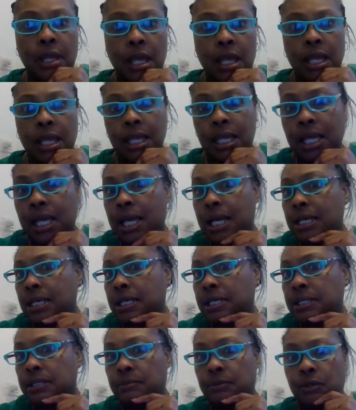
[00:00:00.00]
yeah, I need
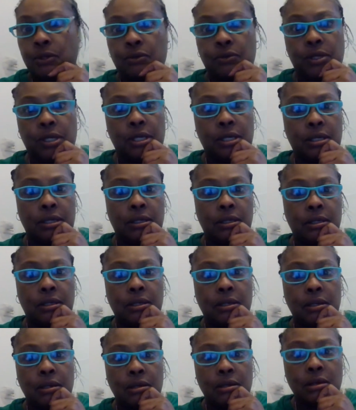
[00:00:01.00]
some green.
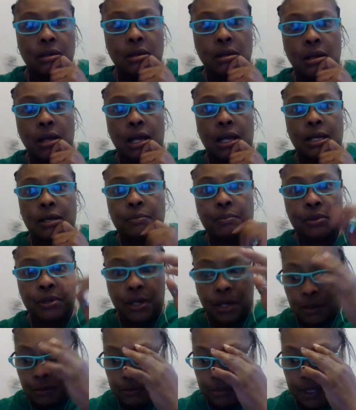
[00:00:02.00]
I could put
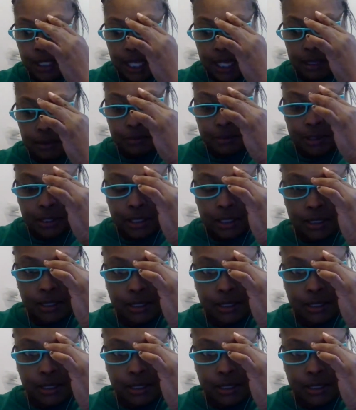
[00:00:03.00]
on black, but